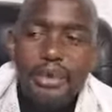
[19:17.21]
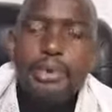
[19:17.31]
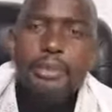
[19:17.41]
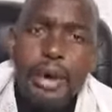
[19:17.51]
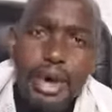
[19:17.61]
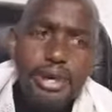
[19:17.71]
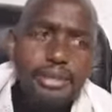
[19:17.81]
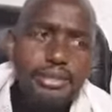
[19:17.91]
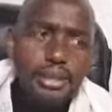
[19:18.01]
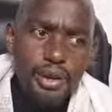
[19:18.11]

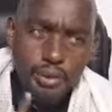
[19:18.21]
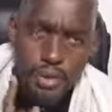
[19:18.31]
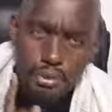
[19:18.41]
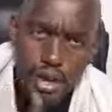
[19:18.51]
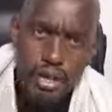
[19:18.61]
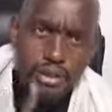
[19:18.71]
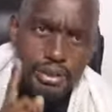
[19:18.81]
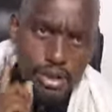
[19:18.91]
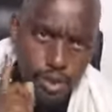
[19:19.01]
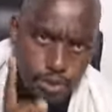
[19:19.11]
Remain,
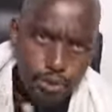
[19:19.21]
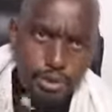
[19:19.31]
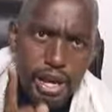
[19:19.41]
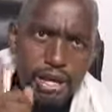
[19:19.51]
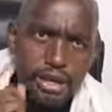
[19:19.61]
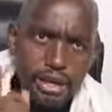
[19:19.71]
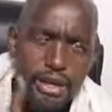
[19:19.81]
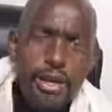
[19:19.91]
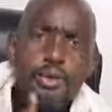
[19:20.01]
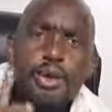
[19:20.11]
remain, remain,
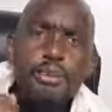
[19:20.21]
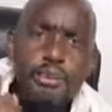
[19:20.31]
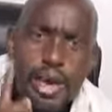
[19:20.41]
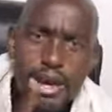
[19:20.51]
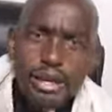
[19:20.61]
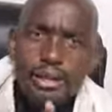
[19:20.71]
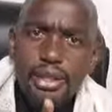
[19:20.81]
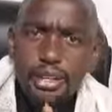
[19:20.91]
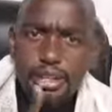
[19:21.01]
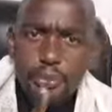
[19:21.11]

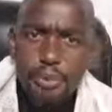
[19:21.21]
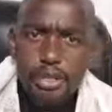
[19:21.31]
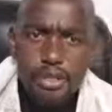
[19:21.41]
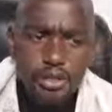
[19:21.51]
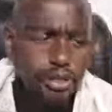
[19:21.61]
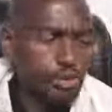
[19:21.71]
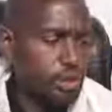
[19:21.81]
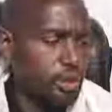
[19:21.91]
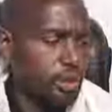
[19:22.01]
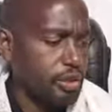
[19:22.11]
remain in the presence of
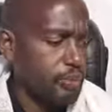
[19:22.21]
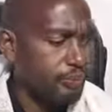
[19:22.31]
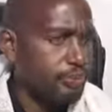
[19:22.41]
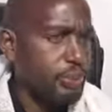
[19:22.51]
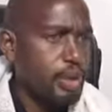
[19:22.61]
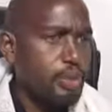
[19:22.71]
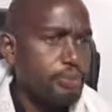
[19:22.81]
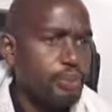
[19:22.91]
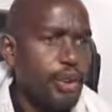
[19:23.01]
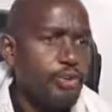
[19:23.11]
the Lord.
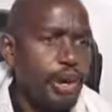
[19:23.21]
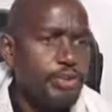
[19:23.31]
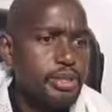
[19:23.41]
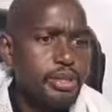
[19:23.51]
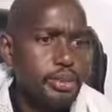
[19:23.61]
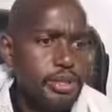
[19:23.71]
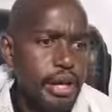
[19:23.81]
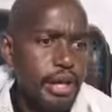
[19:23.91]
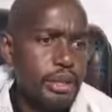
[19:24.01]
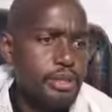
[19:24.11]
Proverbs
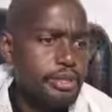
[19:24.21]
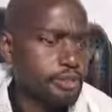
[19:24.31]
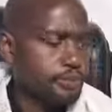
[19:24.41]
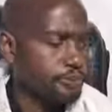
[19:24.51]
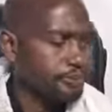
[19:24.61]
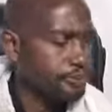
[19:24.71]
chapter 8.